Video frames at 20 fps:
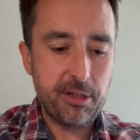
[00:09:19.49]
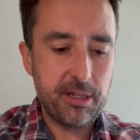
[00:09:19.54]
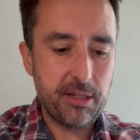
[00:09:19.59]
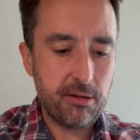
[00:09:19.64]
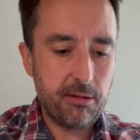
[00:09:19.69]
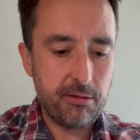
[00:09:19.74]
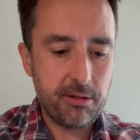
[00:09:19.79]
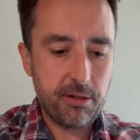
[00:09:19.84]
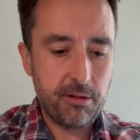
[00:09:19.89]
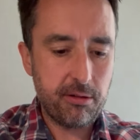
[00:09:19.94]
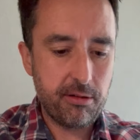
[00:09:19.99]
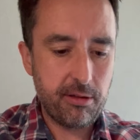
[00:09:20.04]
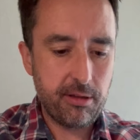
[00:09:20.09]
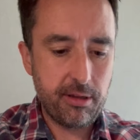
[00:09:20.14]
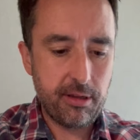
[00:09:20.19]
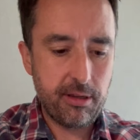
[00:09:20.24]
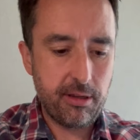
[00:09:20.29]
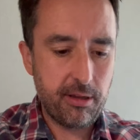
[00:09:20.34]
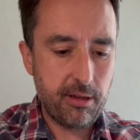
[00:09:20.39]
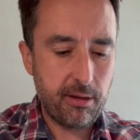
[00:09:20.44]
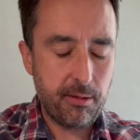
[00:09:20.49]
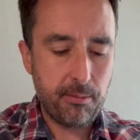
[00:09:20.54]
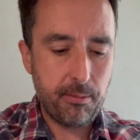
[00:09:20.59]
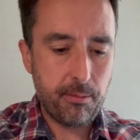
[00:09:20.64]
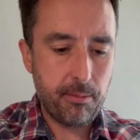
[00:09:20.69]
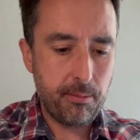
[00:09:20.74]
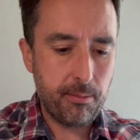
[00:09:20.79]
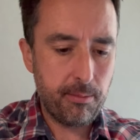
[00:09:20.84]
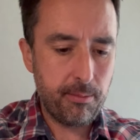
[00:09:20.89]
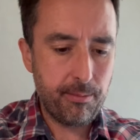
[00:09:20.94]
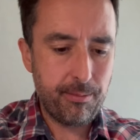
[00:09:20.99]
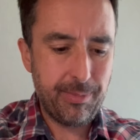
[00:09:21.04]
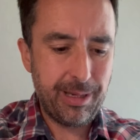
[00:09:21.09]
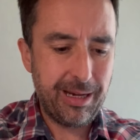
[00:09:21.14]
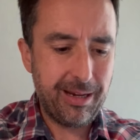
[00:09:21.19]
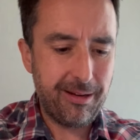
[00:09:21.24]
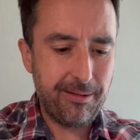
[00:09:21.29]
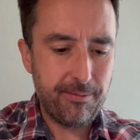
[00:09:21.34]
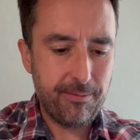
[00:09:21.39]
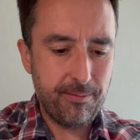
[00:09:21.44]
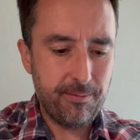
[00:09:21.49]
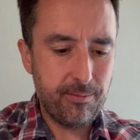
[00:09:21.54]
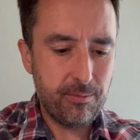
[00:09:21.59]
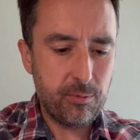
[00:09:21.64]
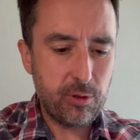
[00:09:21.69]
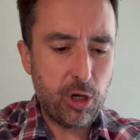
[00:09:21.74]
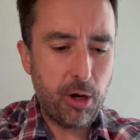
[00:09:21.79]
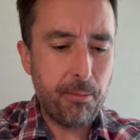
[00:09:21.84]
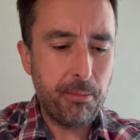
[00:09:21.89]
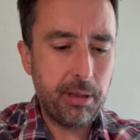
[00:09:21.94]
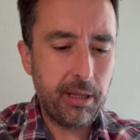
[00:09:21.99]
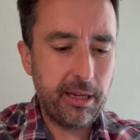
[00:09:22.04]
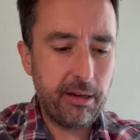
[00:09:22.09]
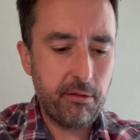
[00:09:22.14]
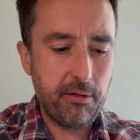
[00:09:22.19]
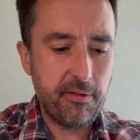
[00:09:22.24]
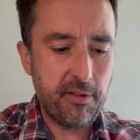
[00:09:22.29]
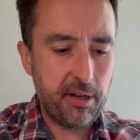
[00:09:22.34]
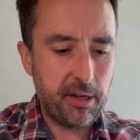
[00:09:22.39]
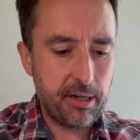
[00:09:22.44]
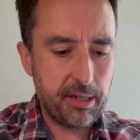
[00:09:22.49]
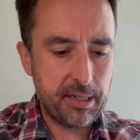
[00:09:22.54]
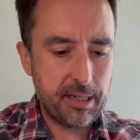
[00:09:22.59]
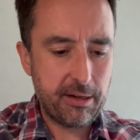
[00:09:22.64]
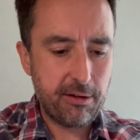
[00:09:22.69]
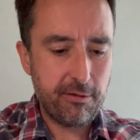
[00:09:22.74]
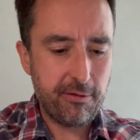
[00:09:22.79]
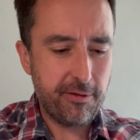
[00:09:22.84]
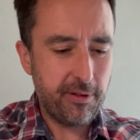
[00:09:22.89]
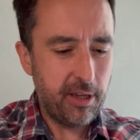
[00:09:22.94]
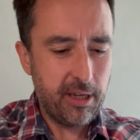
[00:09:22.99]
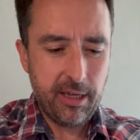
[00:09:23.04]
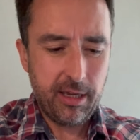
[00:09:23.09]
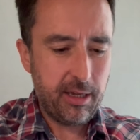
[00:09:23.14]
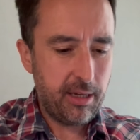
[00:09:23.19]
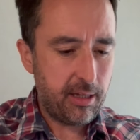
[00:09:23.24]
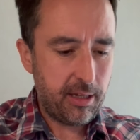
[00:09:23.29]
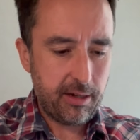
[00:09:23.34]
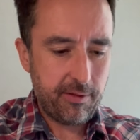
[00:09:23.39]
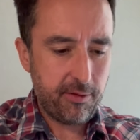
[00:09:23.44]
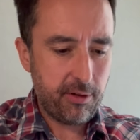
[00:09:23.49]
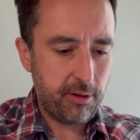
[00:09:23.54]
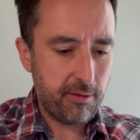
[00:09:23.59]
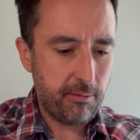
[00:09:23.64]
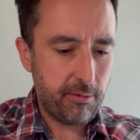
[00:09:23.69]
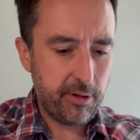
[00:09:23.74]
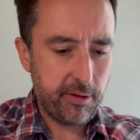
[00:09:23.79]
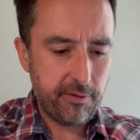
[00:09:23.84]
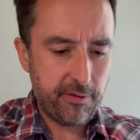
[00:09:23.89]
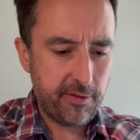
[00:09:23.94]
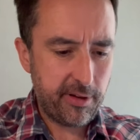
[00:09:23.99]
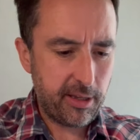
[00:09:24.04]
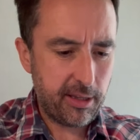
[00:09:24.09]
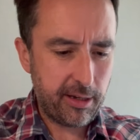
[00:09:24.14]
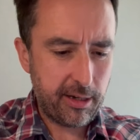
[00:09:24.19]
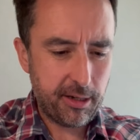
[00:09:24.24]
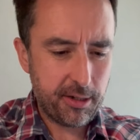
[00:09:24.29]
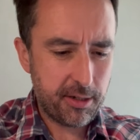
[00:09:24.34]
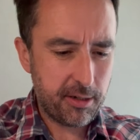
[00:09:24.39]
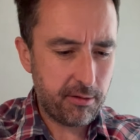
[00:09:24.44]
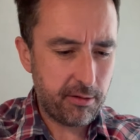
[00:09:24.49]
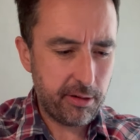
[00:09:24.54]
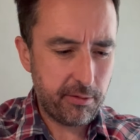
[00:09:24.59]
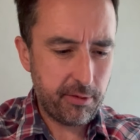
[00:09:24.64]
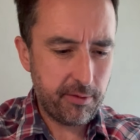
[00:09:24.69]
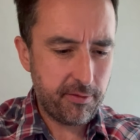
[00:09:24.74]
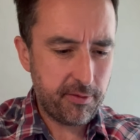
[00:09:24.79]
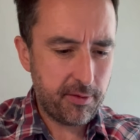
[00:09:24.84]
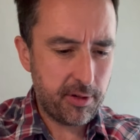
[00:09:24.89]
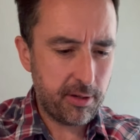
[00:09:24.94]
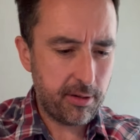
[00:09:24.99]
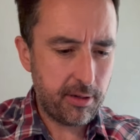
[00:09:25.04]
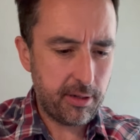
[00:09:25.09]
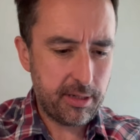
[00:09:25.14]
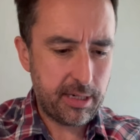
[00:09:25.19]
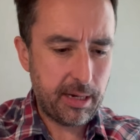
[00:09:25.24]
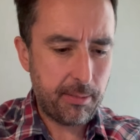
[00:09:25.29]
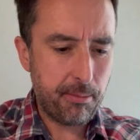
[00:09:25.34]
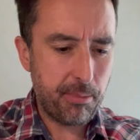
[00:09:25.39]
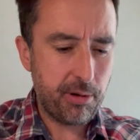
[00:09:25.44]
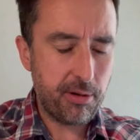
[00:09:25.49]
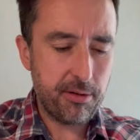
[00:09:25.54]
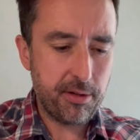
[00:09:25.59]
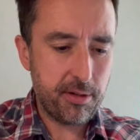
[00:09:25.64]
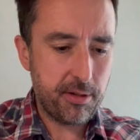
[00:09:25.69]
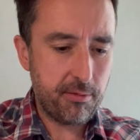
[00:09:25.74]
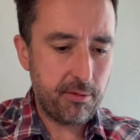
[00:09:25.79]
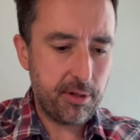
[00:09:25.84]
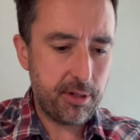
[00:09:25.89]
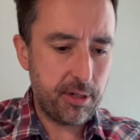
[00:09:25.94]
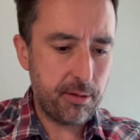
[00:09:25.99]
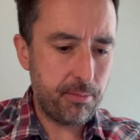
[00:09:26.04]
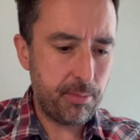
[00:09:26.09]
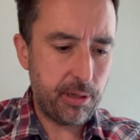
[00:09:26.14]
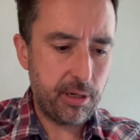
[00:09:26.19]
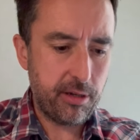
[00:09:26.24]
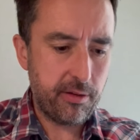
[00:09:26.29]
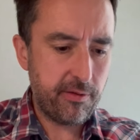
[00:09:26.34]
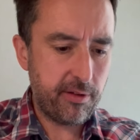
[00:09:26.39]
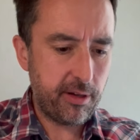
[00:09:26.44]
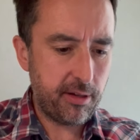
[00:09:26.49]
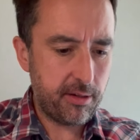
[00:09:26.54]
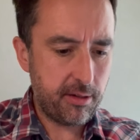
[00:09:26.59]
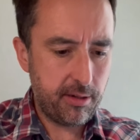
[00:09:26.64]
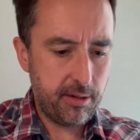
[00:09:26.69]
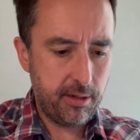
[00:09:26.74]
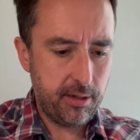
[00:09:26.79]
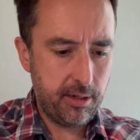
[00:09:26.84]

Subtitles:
It's also being complete within yourself. I've got a weird feeling I saw it with Temperance, which is perfect.